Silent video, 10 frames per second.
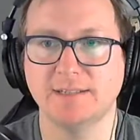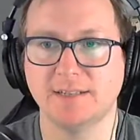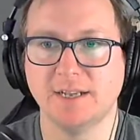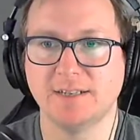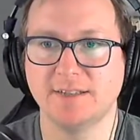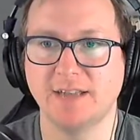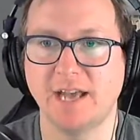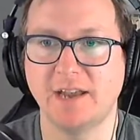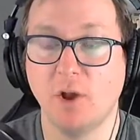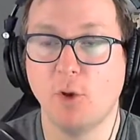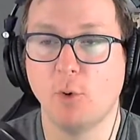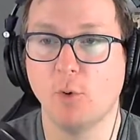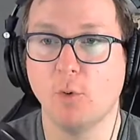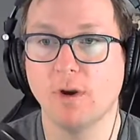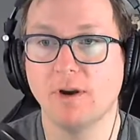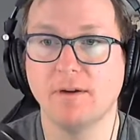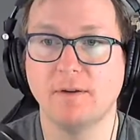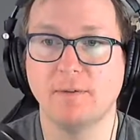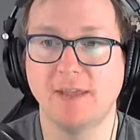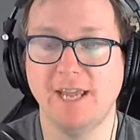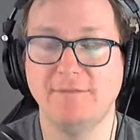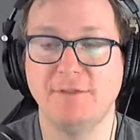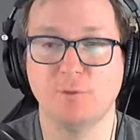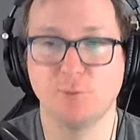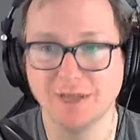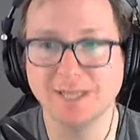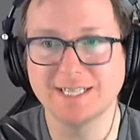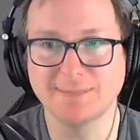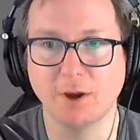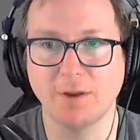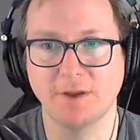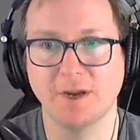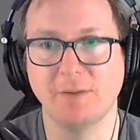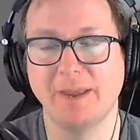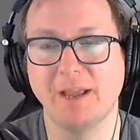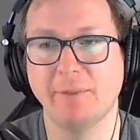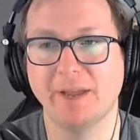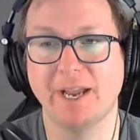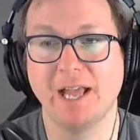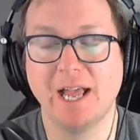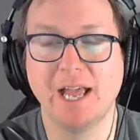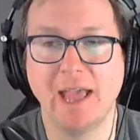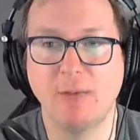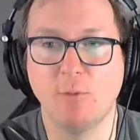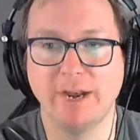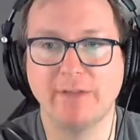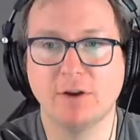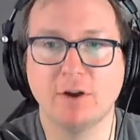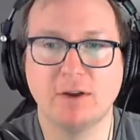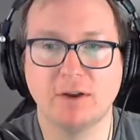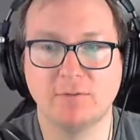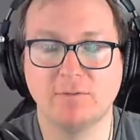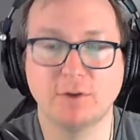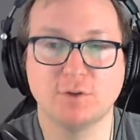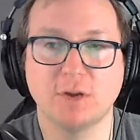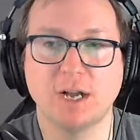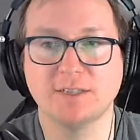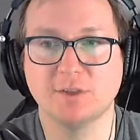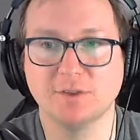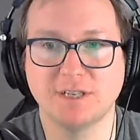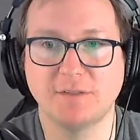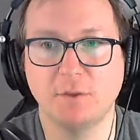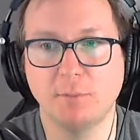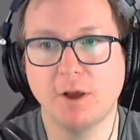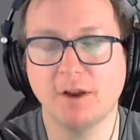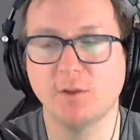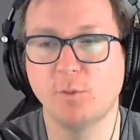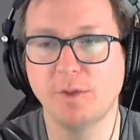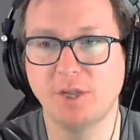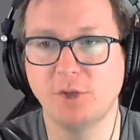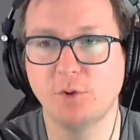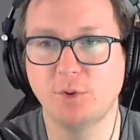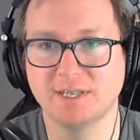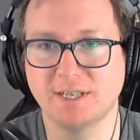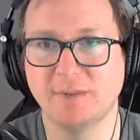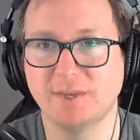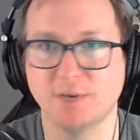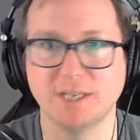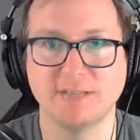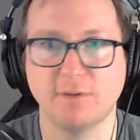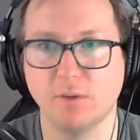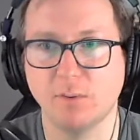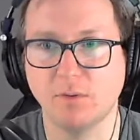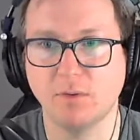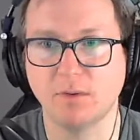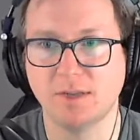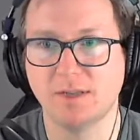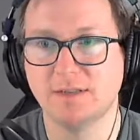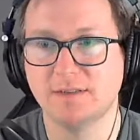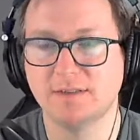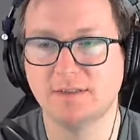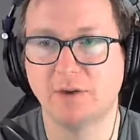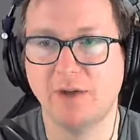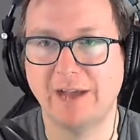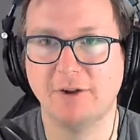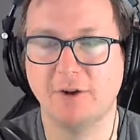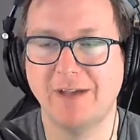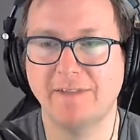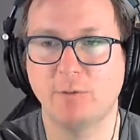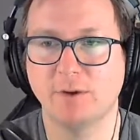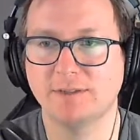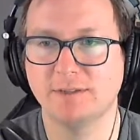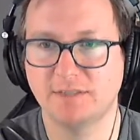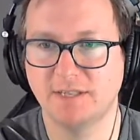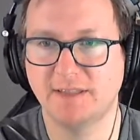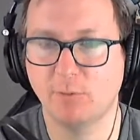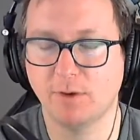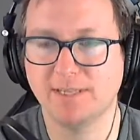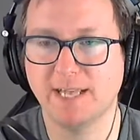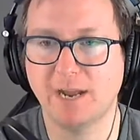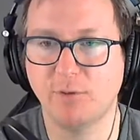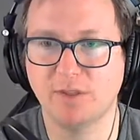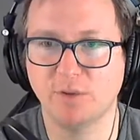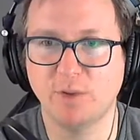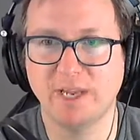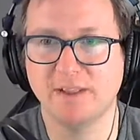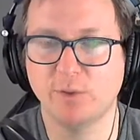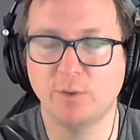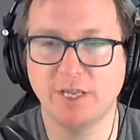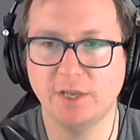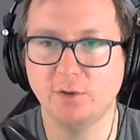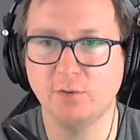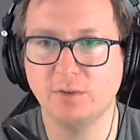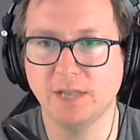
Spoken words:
so that, or if they're really smart, they're going to be like, hey, whatever virtual console stuff you bought on the Wii U is going to be transferable. So I don't know how they work. Did they work that out with the Wii and the Wii U? Like